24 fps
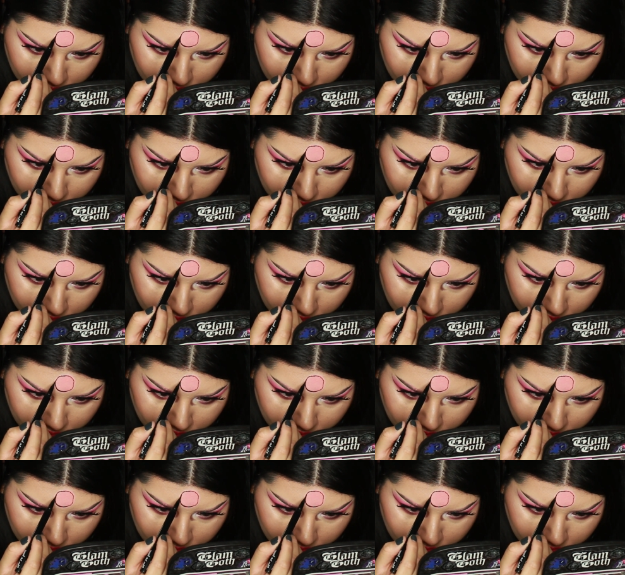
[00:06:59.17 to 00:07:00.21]

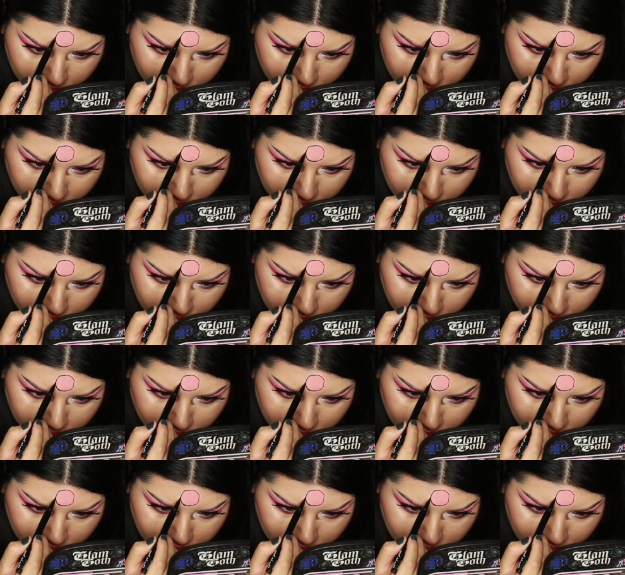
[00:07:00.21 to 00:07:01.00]
[no speech]